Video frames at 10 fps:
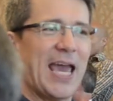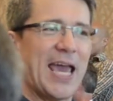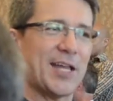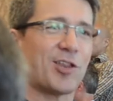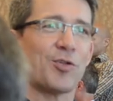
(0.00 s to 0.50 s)

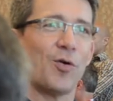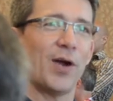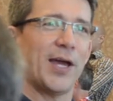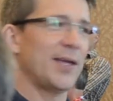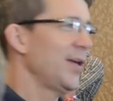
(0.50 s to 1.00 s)
A
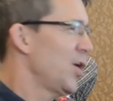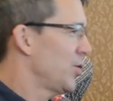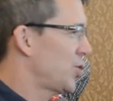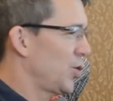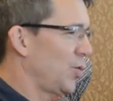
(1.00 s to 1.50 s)
story
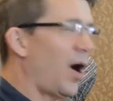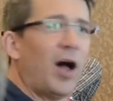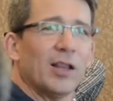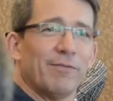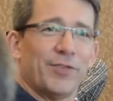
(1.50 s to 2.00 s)
to
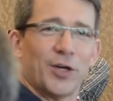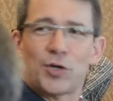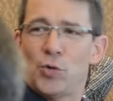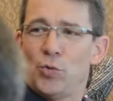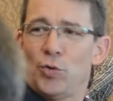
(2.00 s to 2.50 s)
all of the
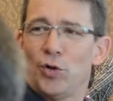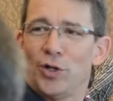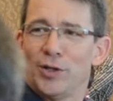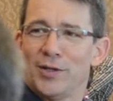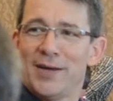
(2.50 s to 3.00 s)

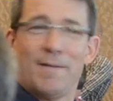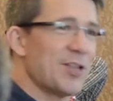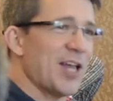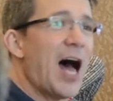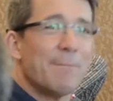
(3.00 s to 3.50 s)
cool
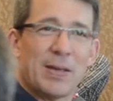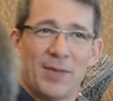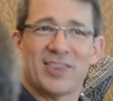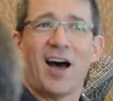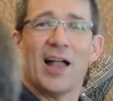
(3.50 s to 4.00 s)
zombie
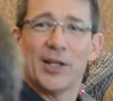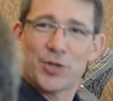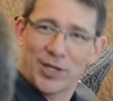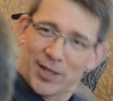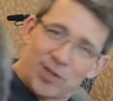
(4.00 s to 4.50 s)

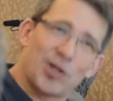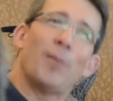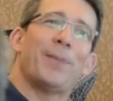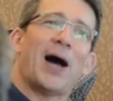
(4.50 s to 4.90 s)
mythology, the soap